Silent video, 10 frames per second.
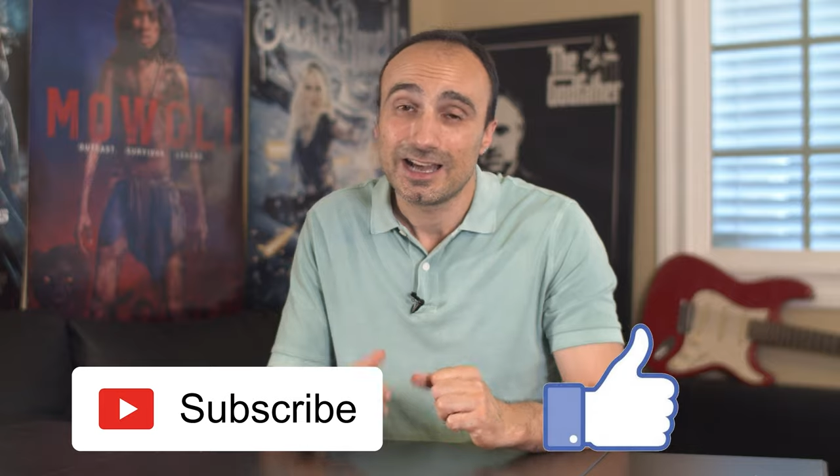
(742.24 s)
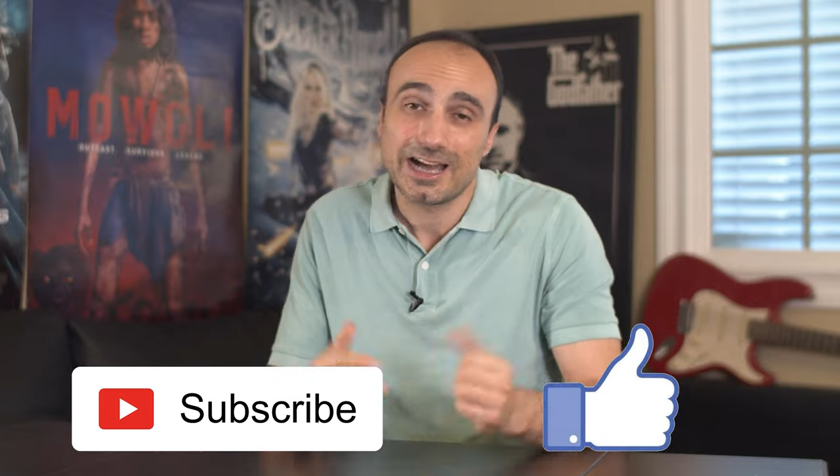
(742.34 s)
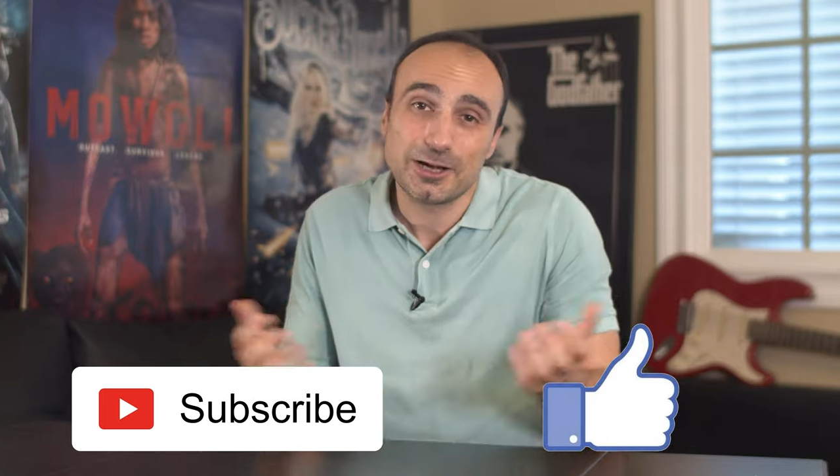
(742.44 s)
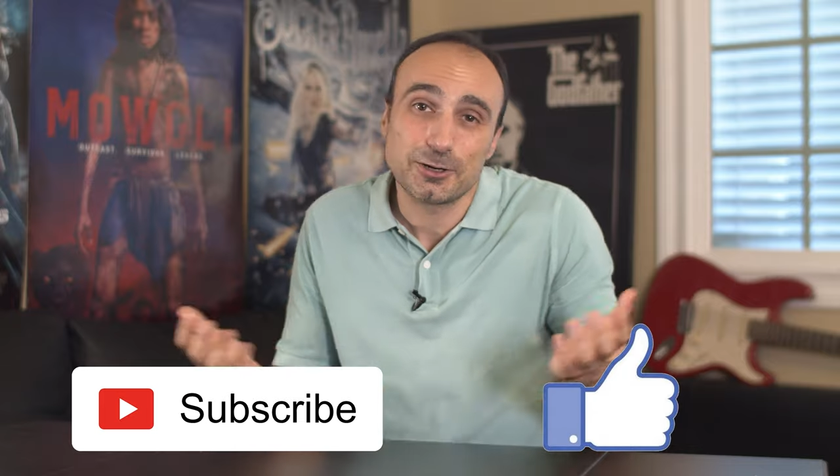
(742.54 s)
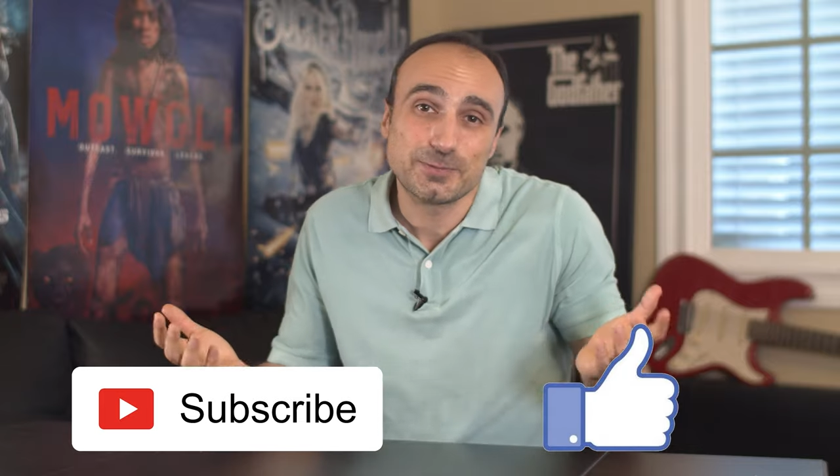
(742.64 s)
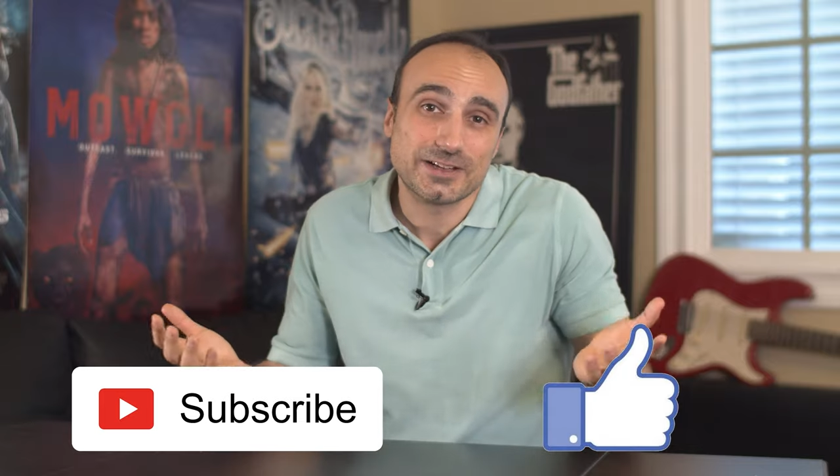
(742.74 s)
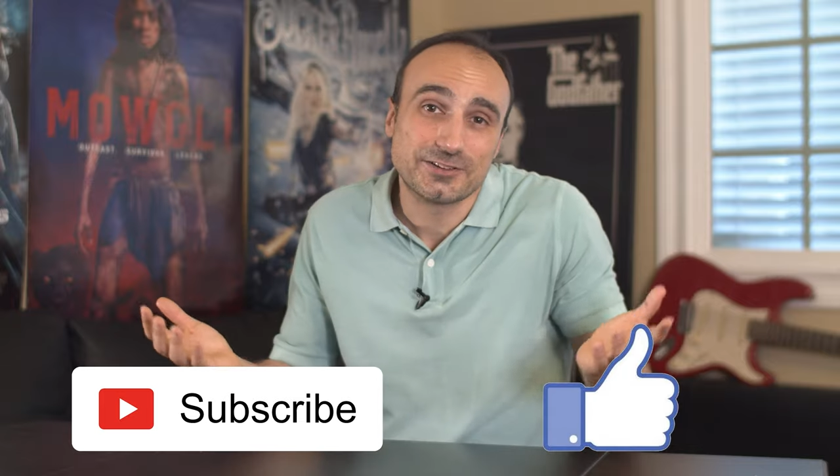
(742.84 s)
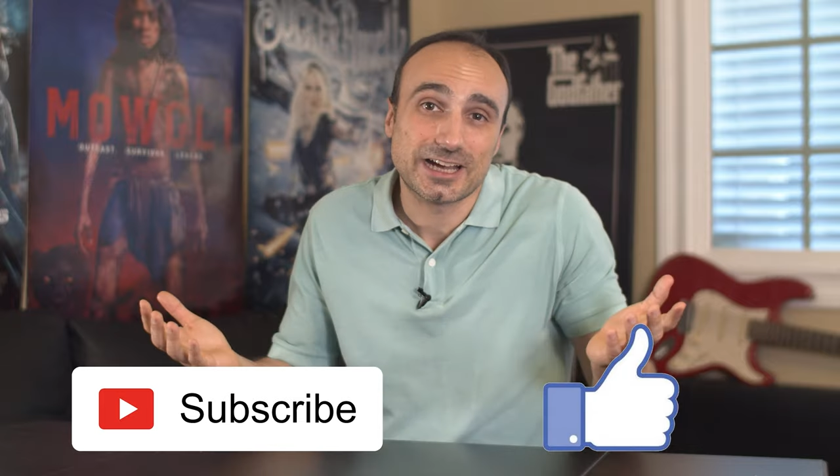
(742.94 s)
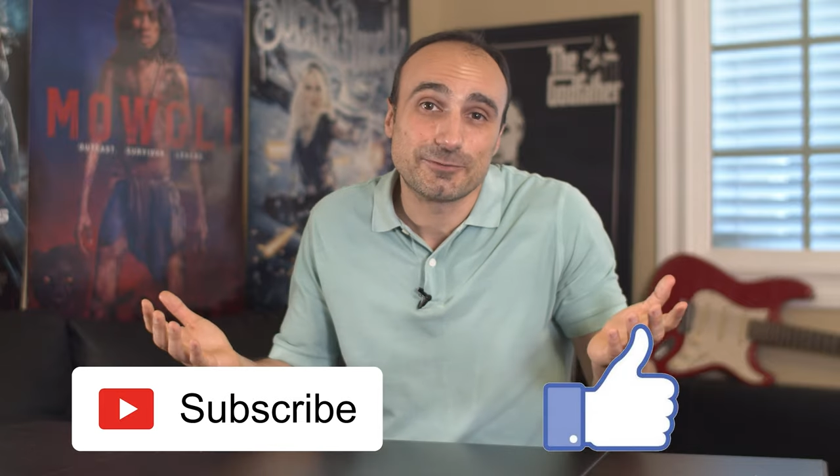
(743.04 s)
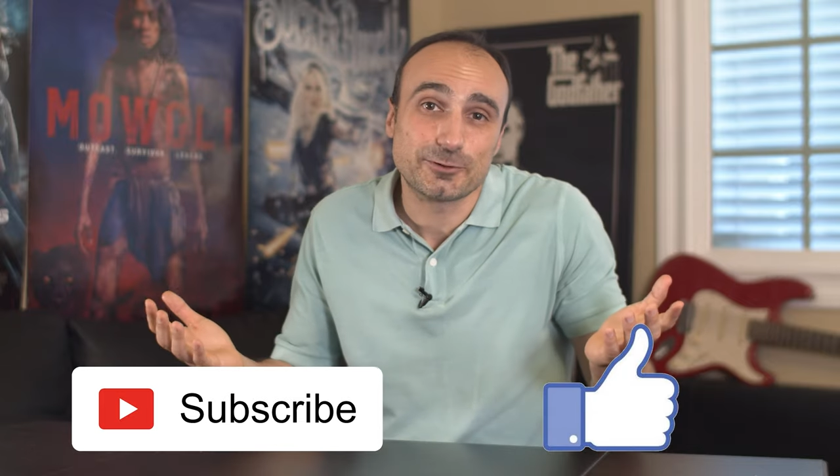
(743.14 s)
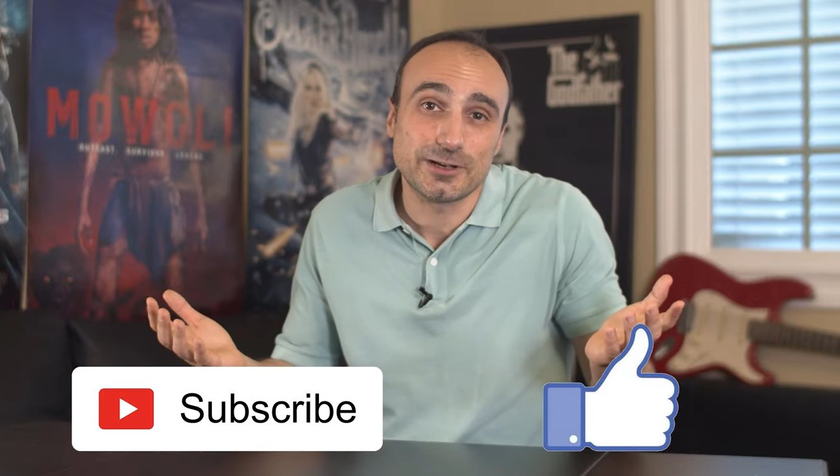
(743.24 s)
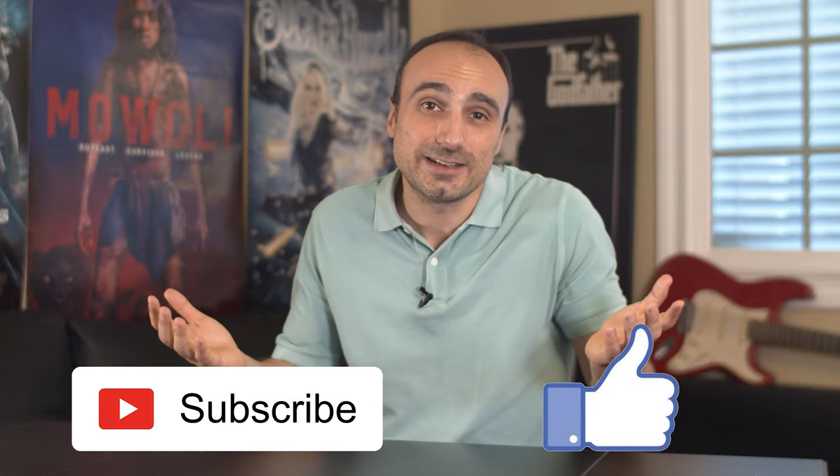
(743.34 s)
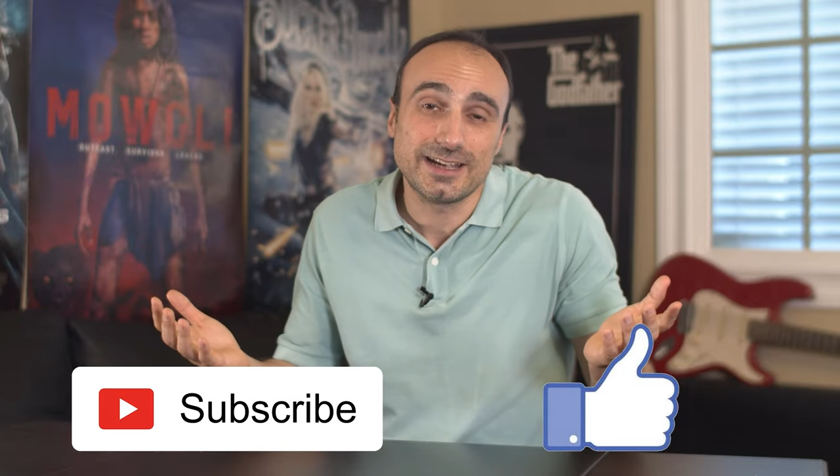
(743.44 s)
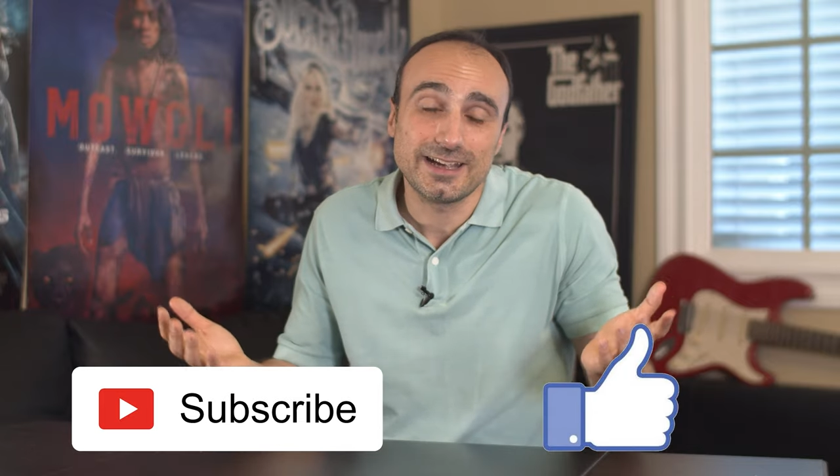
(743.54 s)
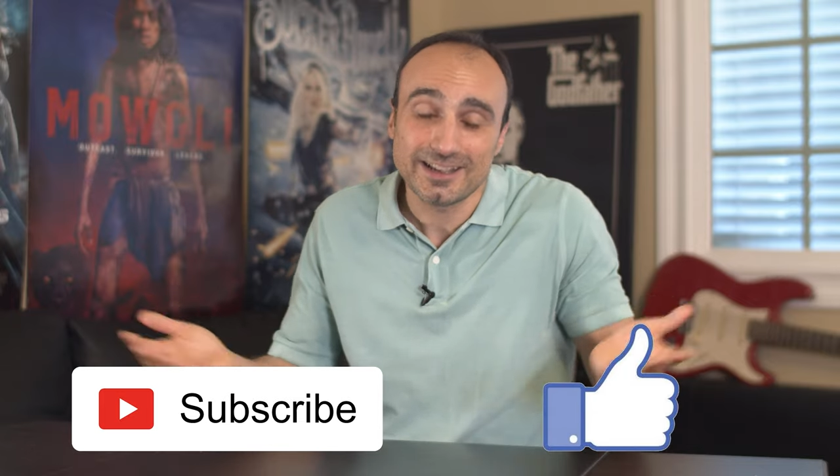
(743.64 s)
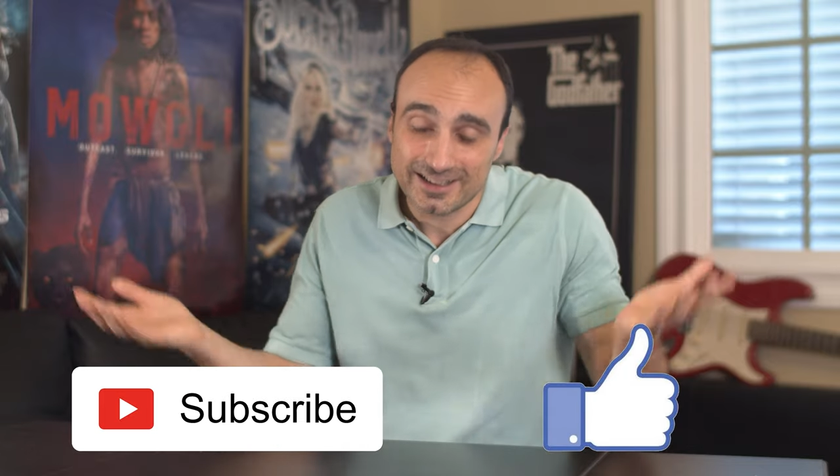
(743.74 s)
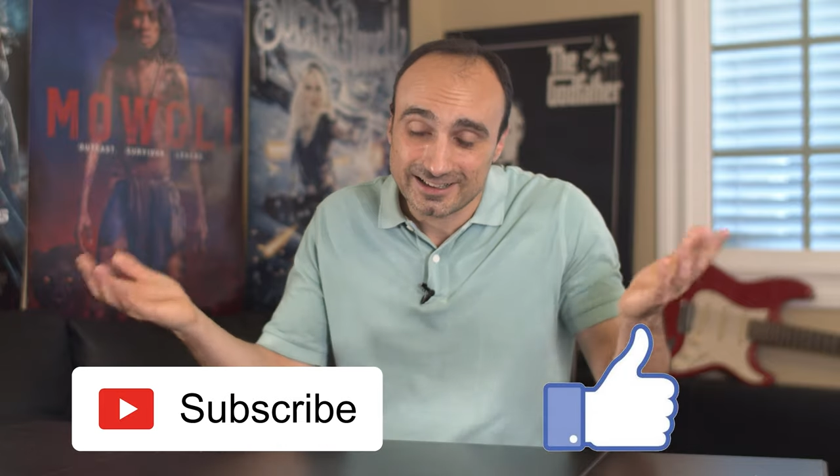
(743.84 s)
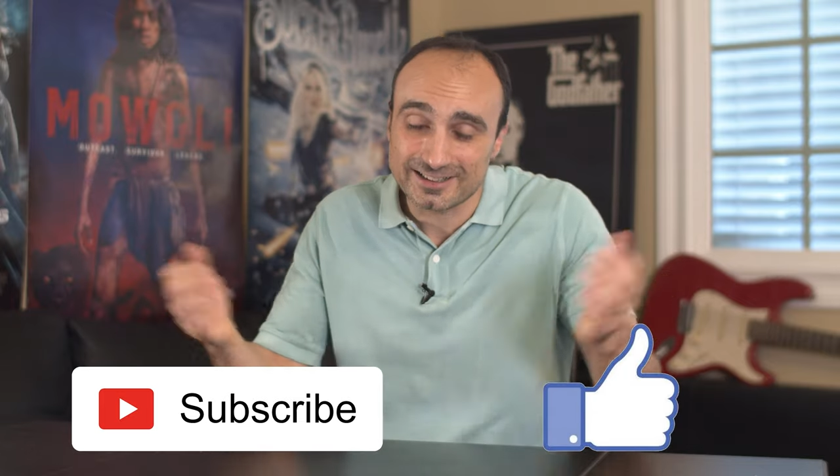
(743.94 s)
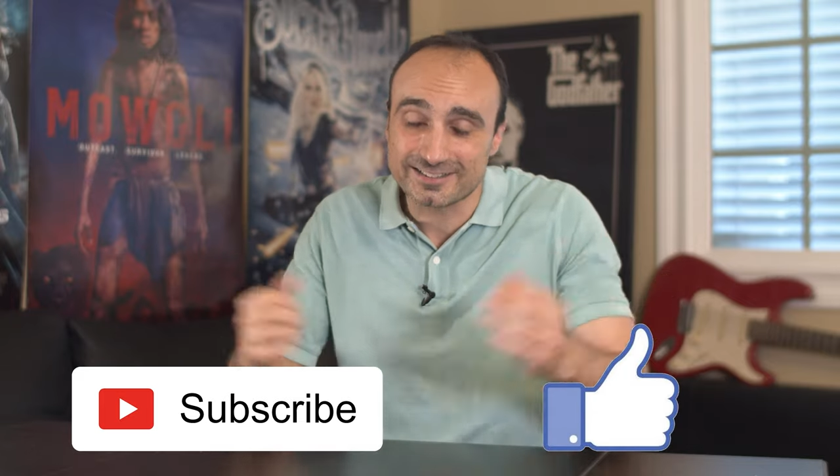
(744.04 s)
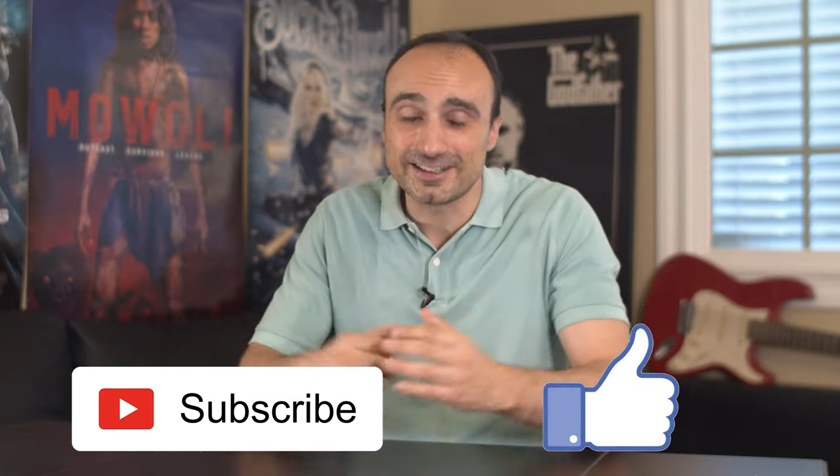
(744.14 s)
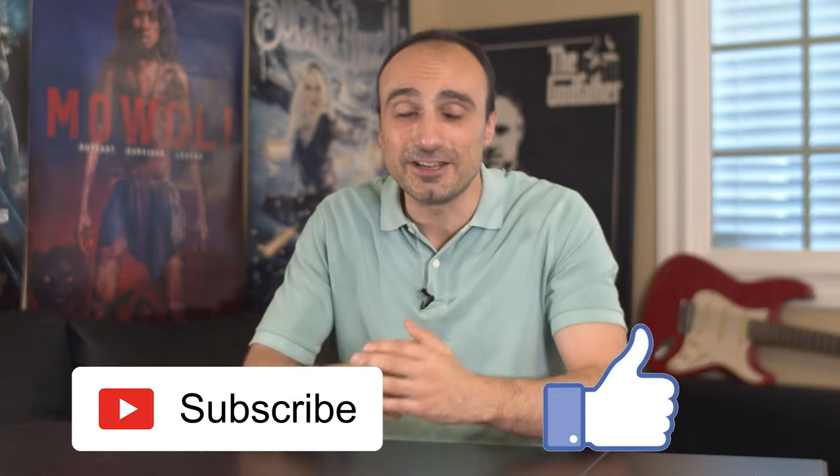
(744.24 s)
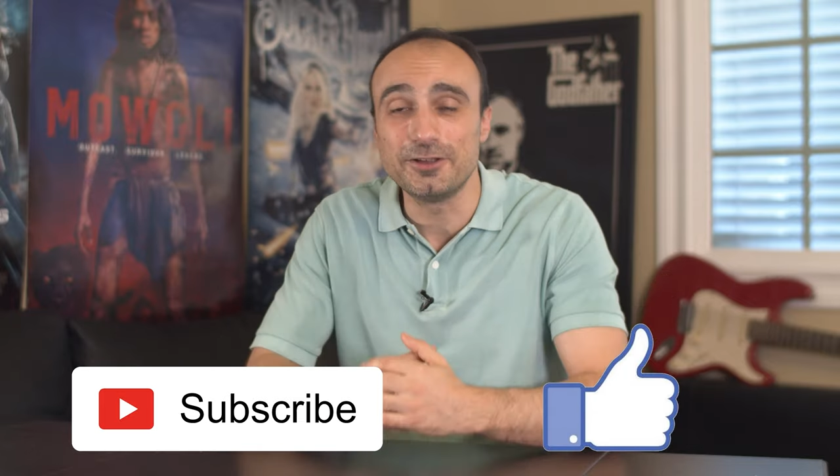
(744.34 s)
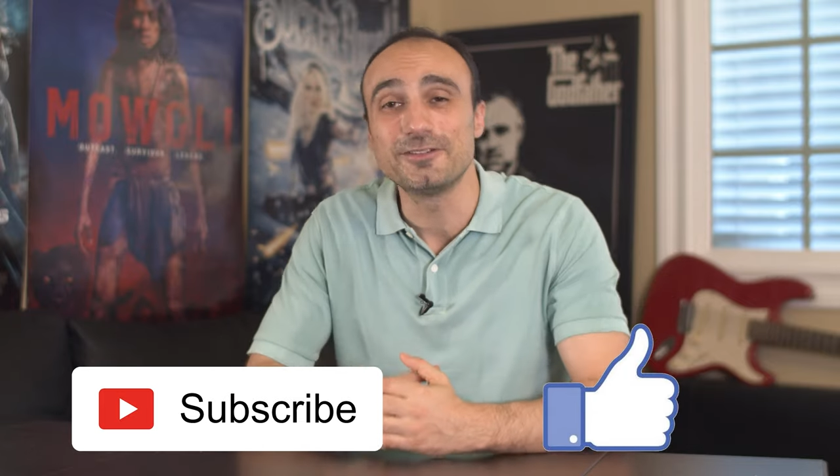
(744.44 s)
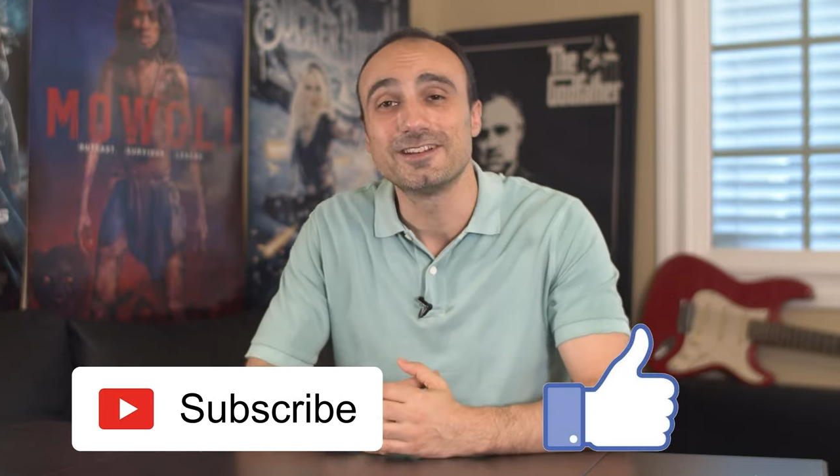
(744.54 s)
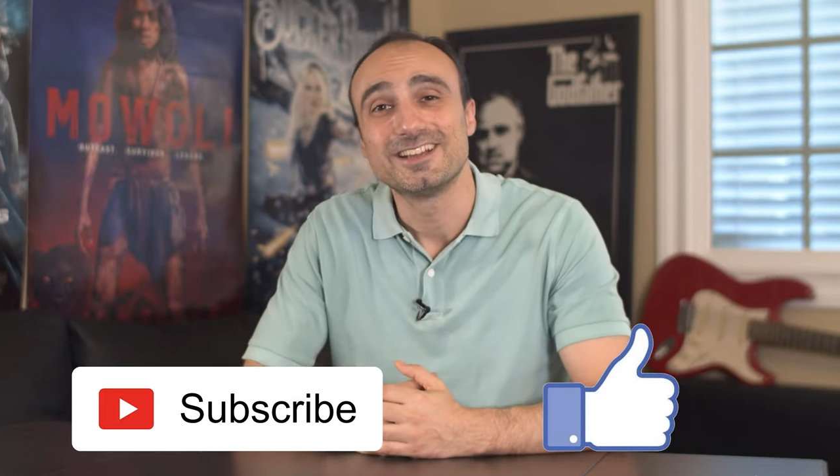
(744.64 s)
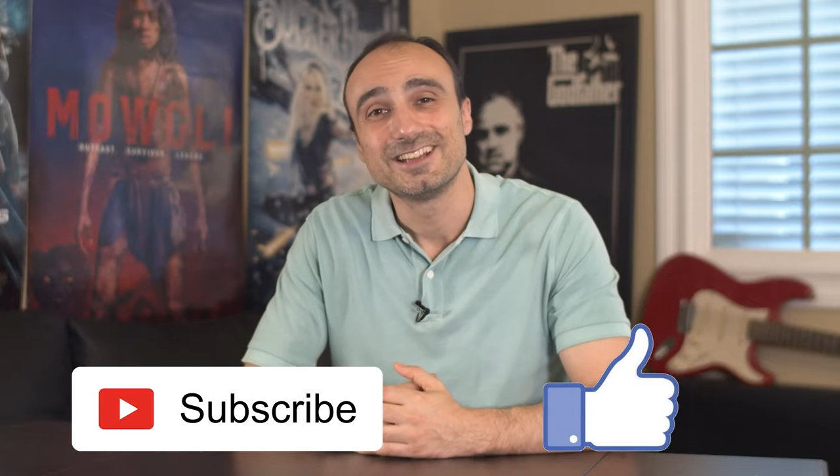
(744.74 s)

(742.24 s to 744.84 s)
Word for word: I hope that you have a great day, and I'll see you